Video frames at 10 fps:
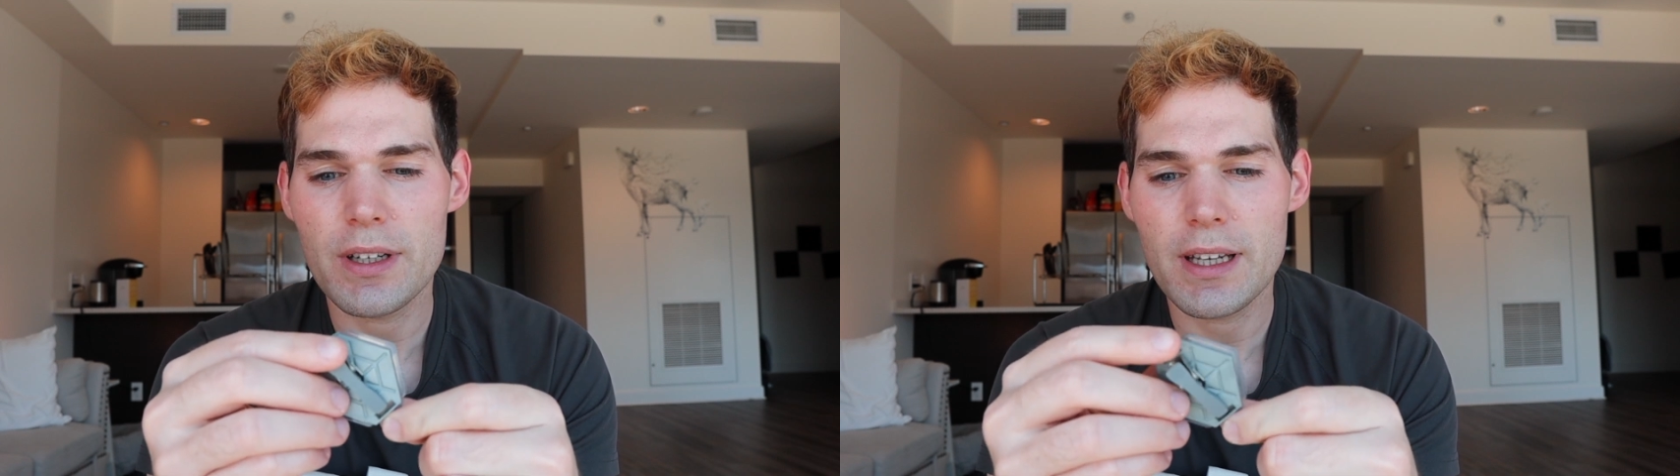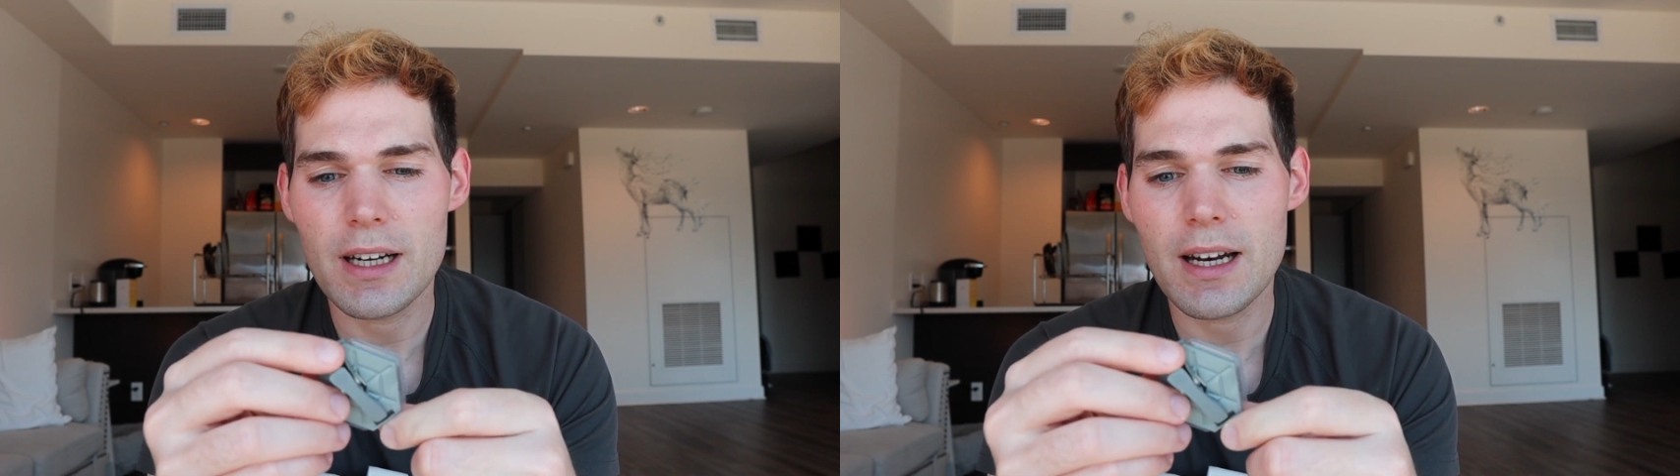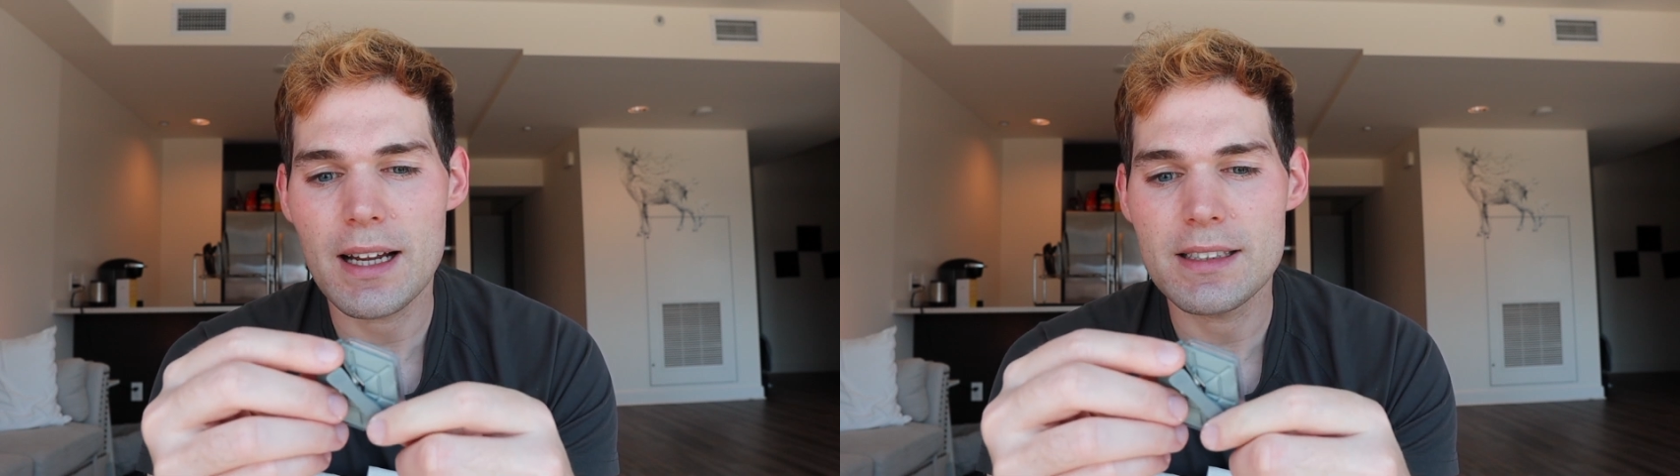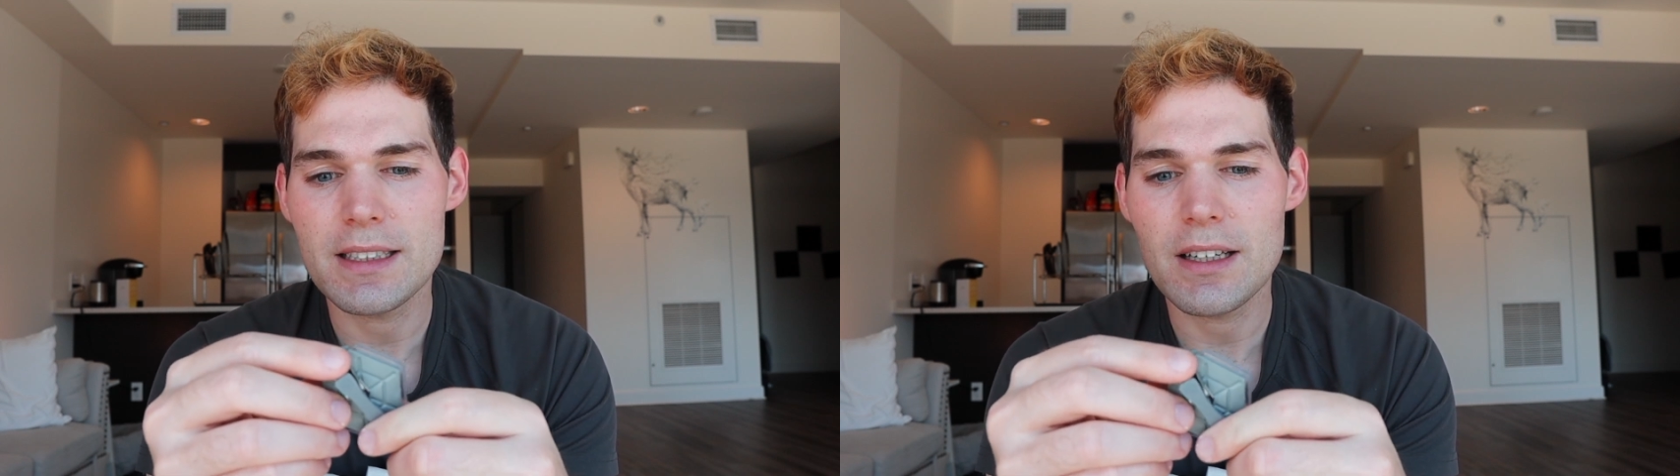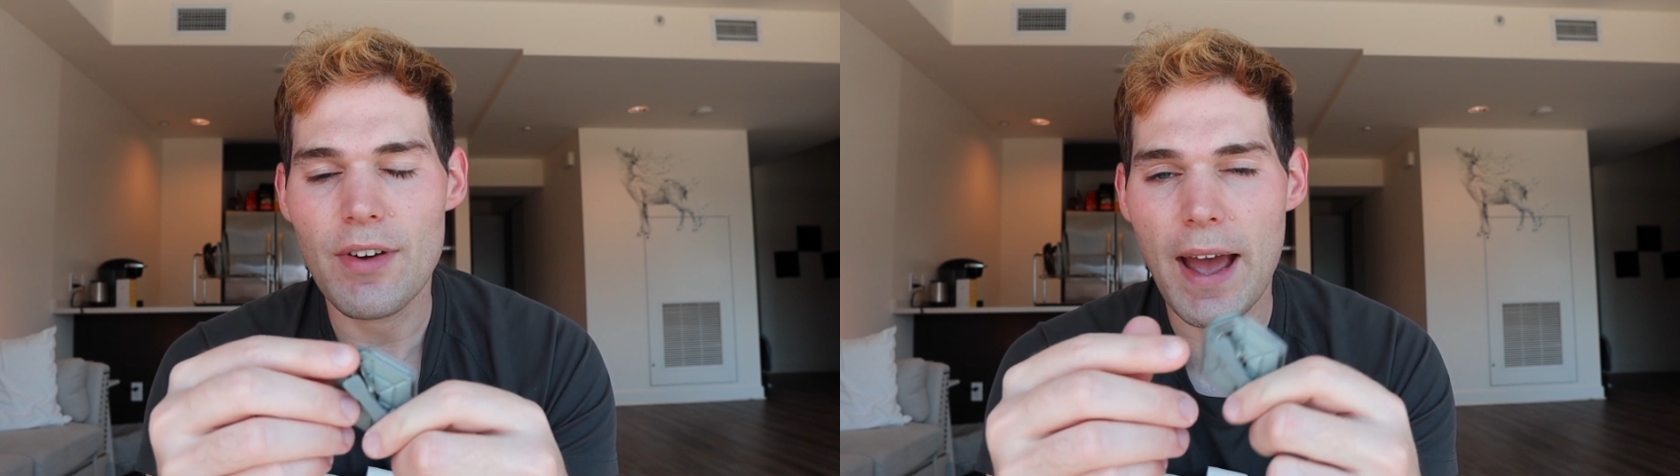get an
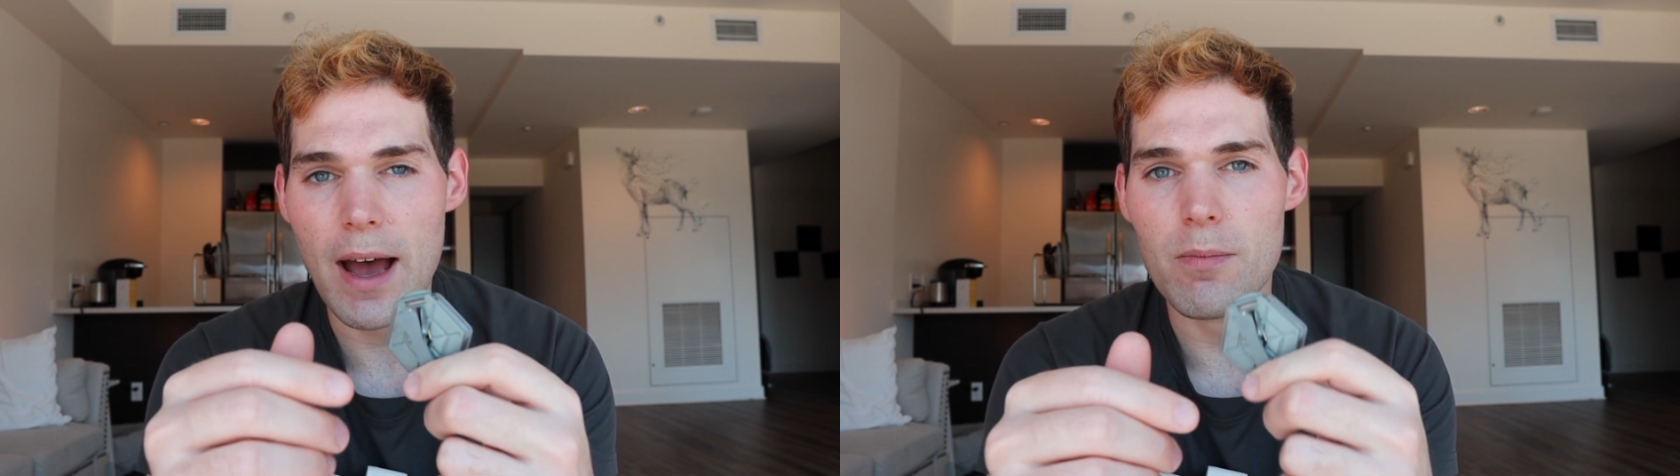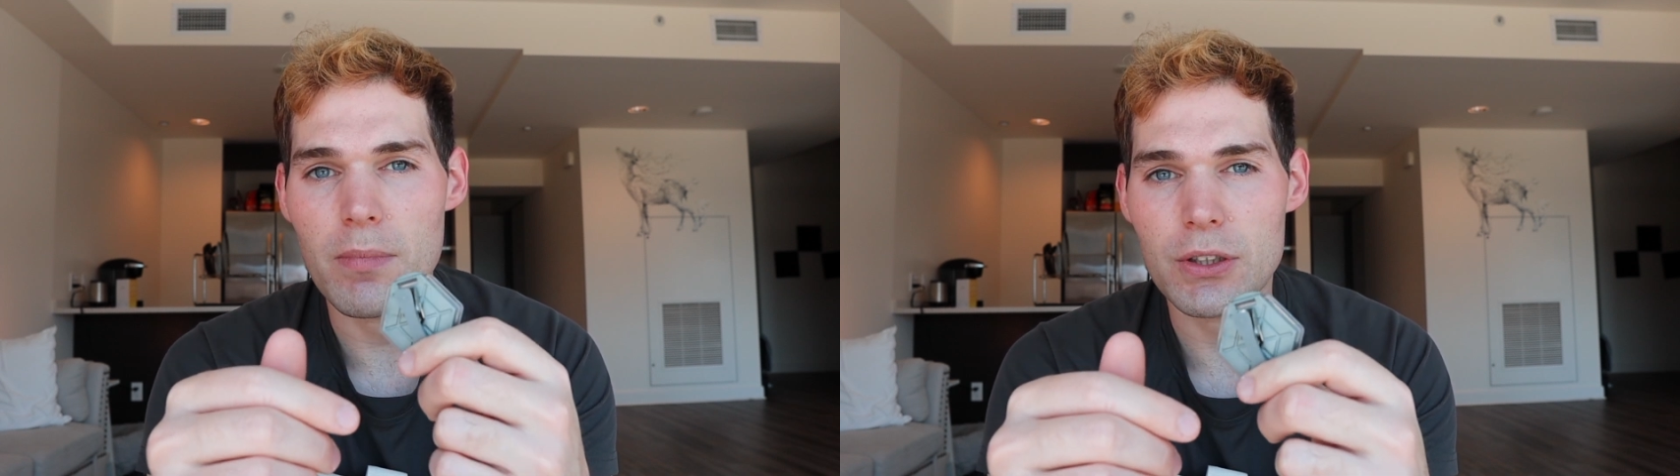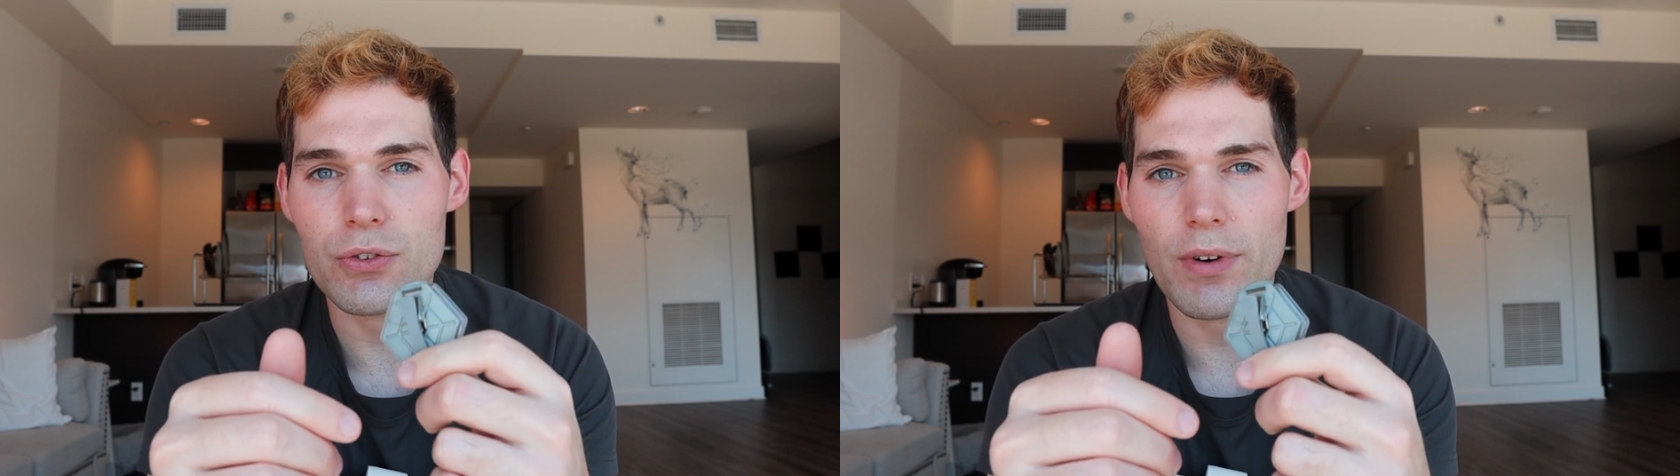idea of how much